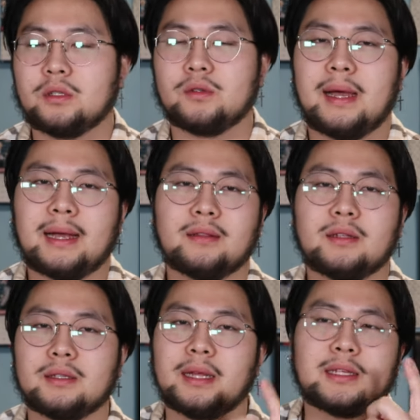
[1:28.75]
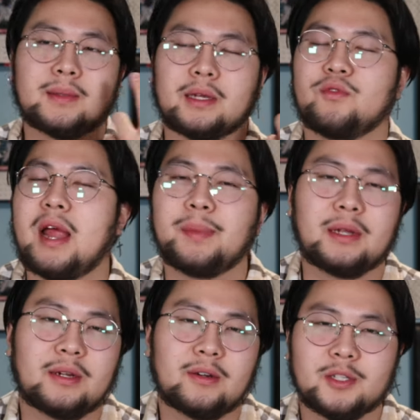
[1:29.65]
I could have done like some like wrapping
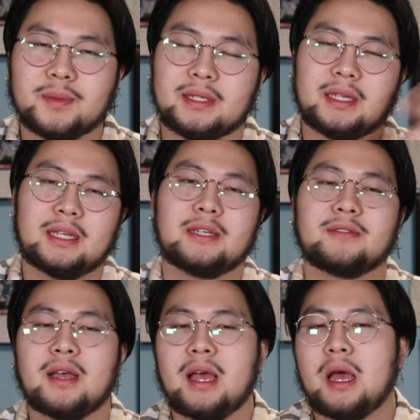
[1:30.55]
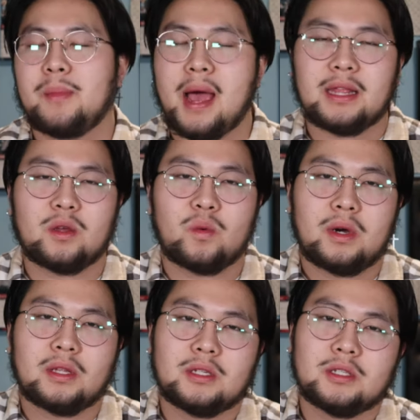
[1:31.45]
Christmas gifts, but I didn't want
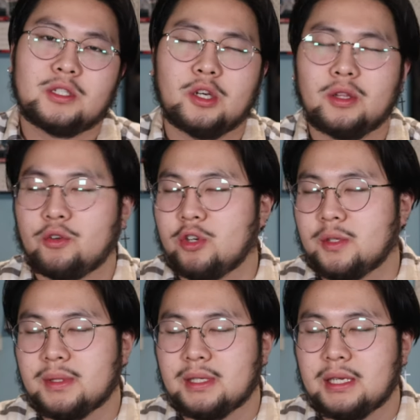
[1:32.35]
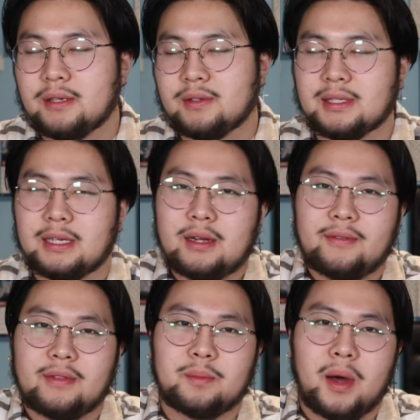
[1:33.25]
to show the Christmas gifts because I don't have any
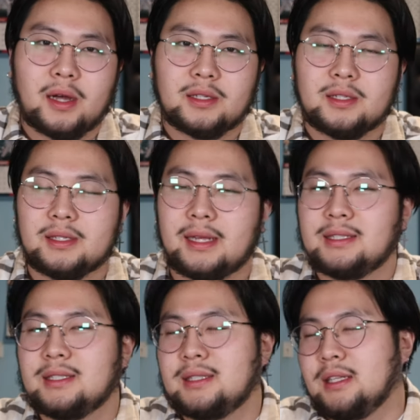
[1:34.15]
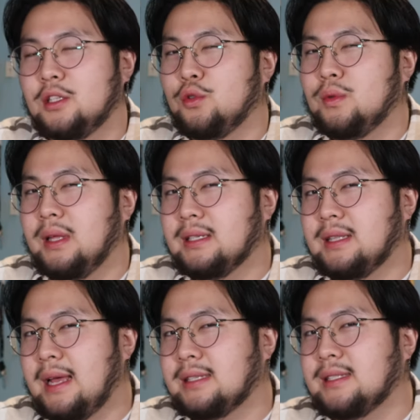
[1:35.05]
boxes and I just tend to do things
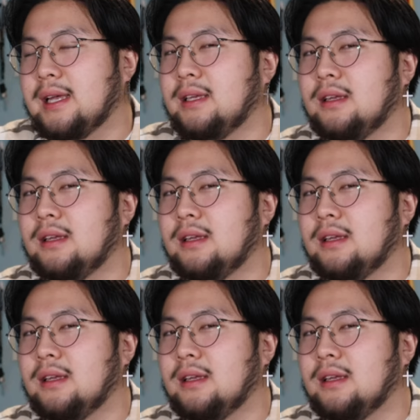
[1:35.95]
last second.